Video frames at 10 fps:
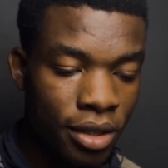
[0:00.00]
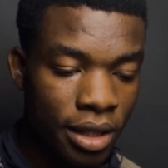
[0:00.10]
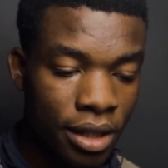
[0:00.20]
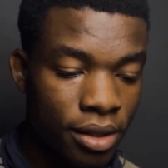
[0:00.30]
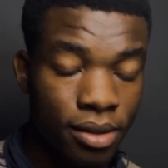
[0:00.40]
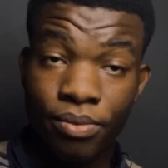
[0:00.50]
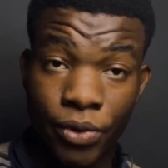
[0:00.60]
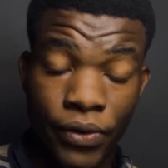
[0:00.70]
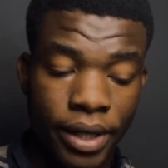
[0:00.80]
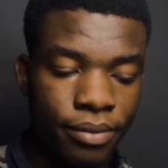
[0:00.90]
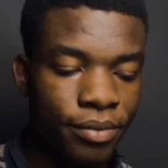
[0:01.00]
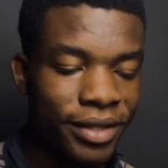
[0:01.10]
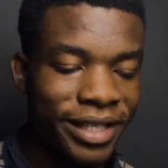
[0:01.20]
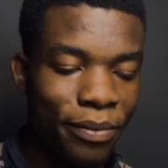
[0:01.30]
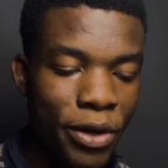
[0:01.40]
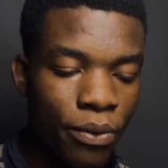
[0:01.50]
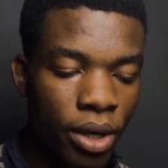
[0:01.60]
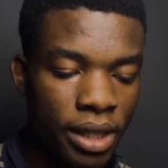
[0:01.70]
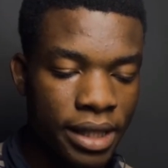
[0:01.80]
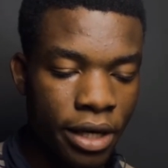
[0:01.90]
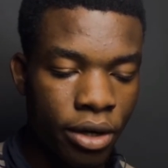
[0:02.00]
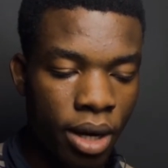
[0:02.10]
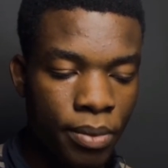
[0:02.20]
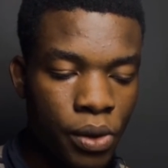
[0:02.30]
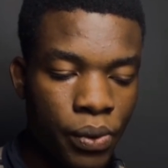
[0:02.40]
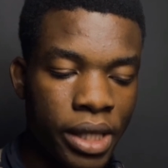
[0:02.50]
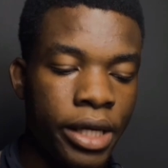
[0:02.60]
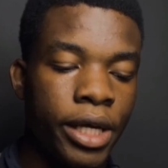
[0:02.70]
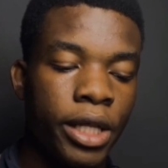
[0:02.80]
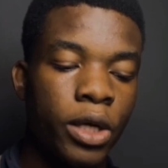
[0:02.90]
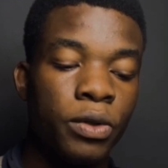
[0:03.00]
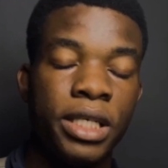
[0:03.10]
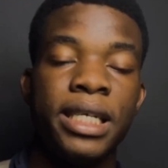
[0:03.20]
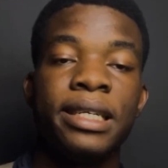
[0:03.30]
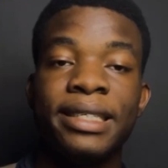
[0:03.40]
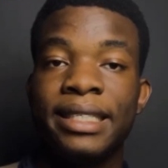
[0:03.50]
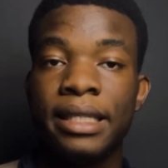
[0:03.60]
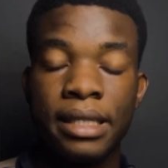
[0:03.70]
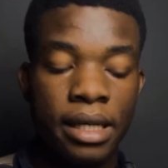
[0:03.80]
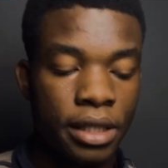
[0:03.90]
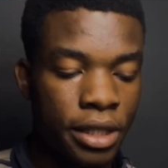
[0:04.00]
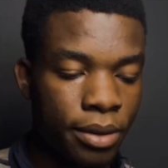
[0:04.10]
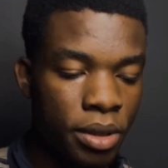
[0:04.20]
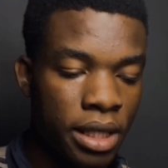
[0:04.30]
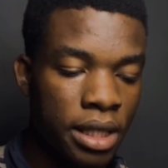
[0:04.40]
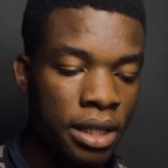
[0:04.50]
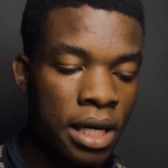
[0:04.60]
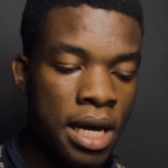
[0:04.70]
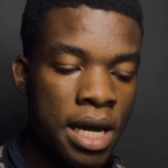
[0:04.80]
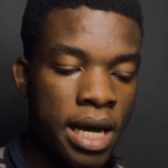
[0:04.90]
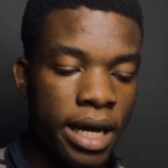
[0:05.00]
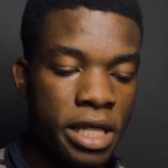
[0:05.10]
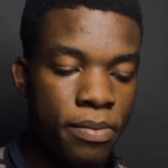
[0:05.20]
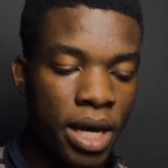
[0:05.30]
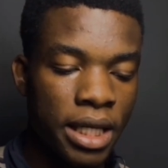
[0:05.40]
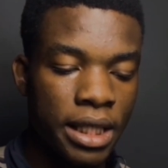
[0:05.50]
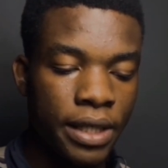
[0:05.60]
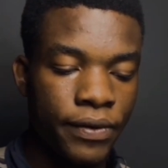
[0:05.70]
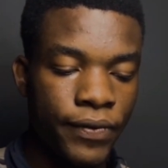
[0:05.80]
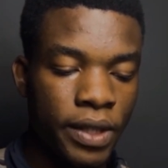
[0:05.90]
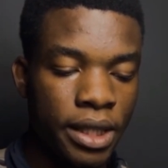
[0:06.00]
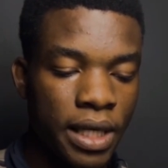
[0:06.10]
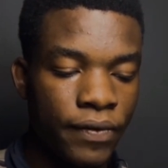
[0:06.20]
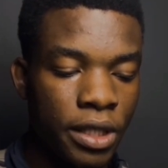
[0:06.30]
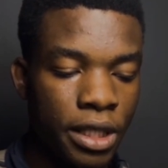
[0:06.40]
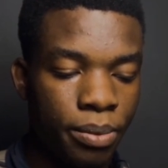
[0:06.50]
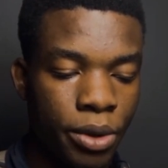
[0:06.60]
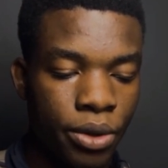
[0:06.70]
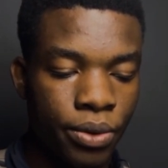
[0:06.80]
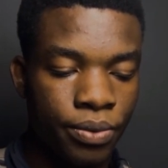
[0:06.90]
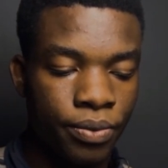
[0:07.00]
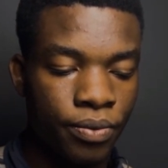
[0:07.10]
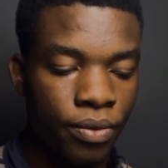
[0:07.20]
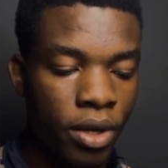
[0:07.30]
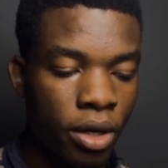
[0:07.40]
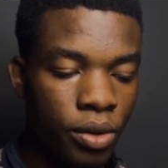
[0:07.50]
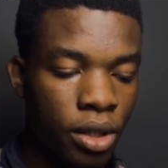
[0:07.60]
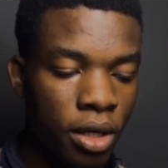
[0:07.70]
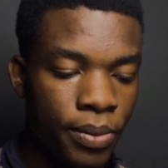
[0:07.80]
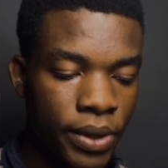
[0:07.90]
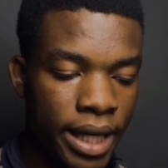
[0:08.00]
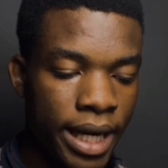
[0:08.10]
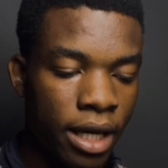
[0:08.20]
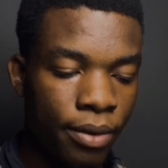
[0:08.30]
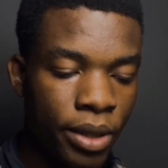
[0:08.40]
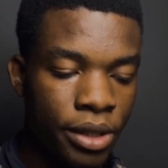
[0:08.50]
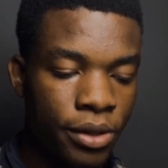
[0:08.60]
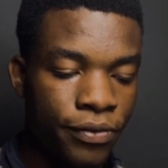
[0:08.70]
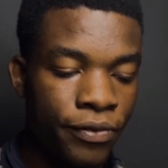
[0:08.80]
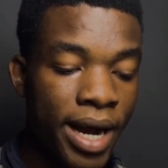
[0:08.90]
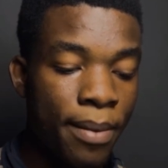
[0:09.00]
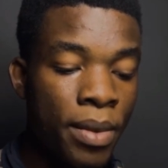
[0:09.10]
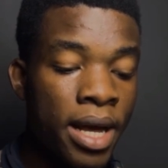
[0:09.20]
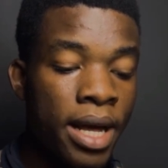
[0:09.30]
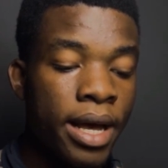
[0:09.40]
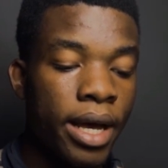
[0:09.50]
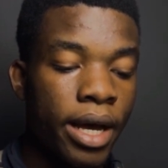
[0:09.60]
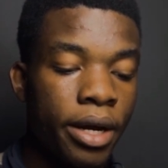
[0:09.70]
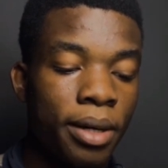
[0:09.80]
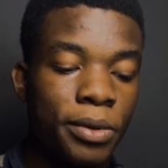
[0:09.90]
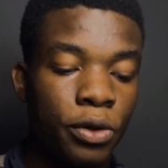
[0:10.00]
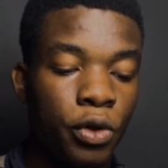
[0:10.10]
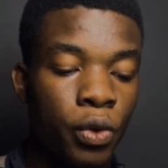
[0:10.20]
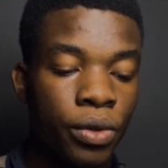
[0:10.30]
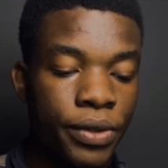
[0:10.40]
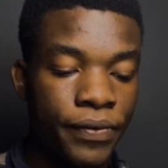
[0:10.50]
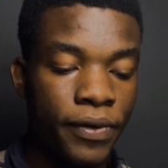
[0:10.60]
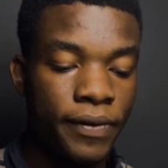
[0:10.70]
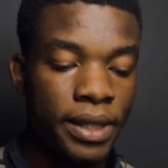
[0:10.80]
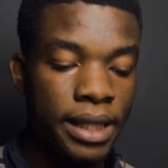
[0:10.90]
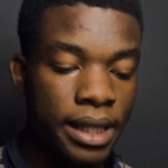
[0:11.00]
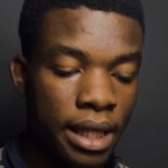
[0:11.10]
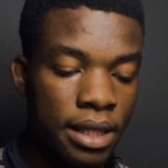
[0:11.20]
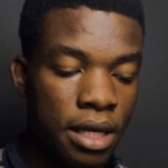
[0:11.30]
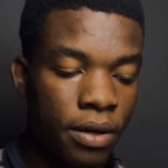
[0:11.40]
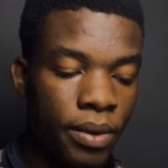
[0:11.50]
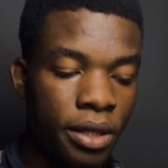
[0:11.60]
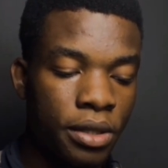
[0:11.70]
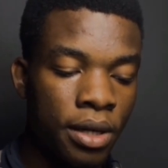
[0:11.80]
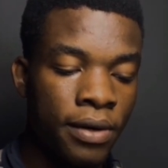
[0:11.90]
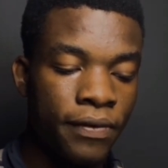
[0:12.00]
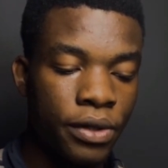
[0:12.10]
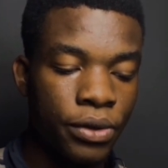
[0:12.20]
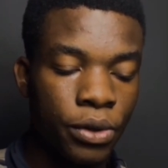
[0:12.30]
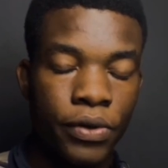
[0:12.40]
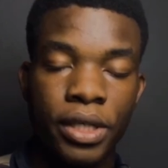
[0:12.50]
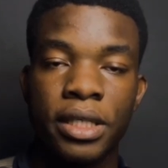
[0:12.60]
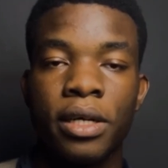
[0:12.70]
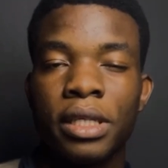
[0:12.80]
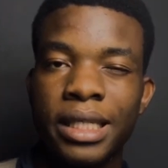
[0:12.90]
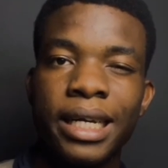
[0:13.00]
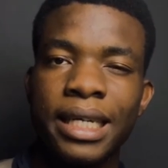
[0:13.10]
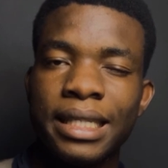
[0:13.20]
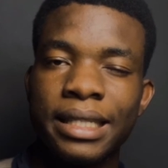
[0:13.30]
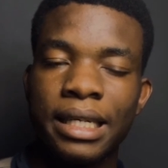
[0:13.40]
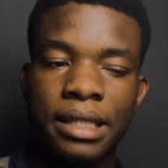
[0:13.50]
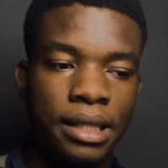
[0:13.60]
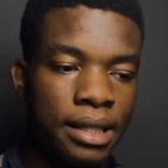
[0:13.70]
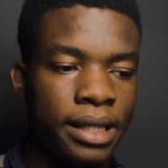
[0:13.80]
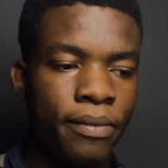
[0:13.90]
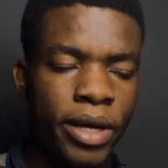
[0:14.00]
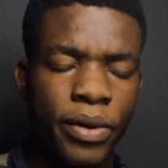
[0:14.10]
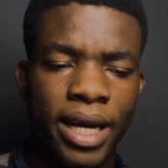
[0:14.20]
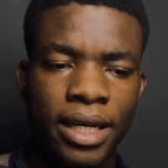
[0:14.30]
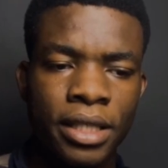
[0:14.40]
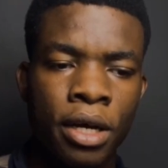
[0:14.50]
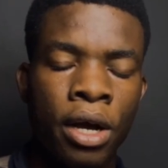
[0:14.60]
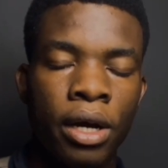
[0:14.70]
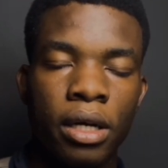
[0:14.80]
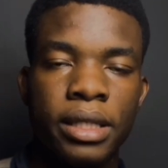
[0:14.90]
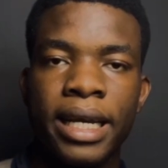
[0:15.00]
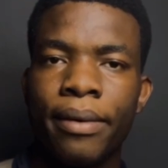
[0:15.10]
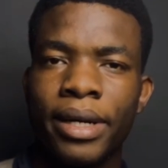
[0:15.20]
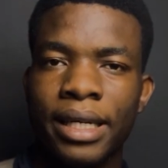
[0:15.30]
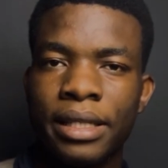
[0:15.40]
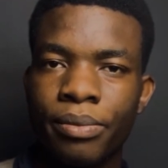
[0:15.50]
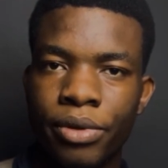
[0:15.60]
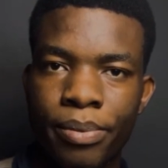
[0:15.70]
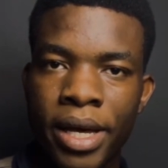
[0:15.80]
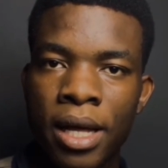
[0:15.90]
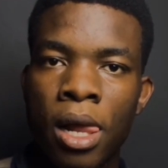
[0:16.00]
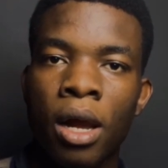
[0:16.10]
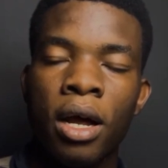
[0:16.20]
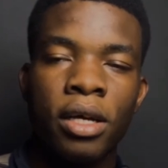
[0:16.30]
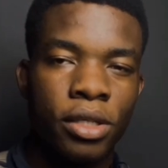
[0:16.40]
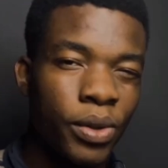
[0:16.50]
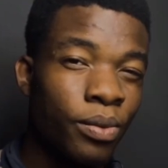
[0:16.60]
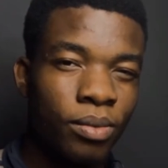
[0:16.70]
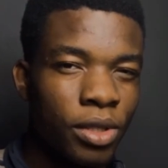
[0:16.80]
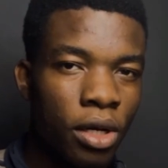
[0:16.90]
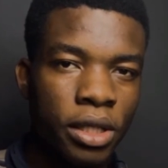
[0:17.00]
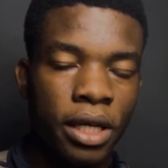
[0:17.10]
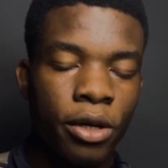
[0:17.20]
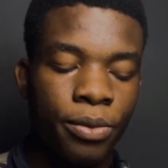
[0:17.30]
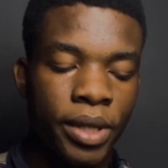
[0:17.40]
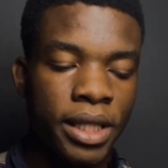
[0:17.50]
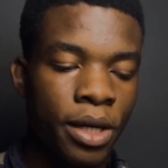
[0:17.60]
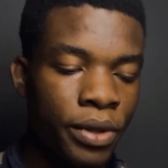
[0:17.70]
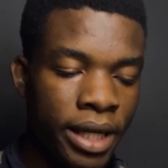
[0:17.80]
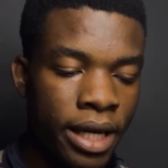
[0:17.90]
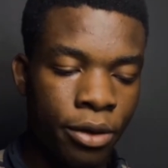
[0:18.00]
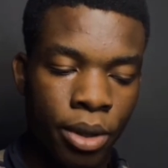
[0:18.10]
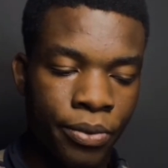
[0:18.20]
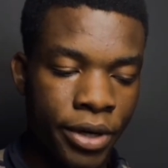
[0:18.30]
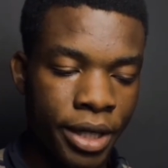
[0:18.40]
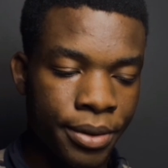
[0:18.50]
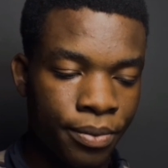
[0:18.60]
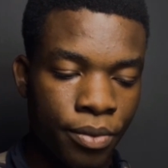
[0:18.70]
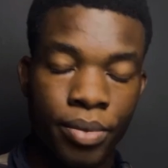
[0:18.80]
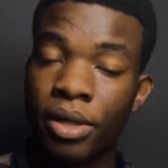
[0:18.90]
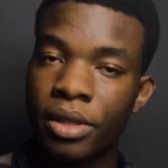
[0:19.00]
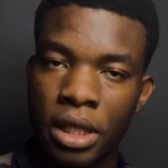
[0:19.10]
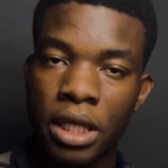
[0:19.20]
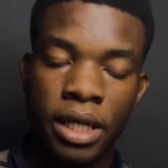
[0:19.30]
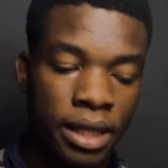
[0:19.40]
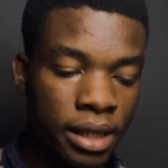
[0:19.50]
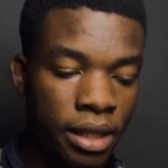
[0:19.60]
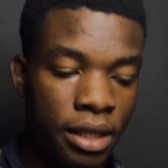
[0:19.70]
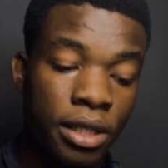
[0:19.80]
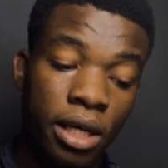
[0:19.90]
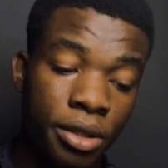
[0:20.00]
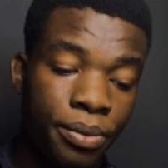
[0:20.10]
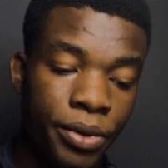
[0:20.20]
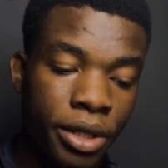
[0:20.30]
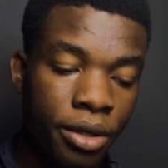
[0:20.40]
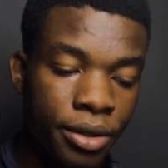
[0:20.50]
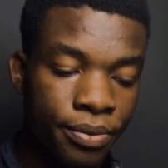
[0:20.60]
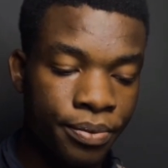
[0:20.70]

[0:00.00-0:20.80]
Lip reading: That's great. CPU-wise, it comes with the Helio G96 chipset and the Mali G57 GPU. It also comes with 8 gigabytes of RAM and up to 256 gigabytes of storage. Now the G96 is the same that we had in the Camon 18 Premier, so it sucks a little bit that we didn't get an upgrade, but the G96 is actually pretty good.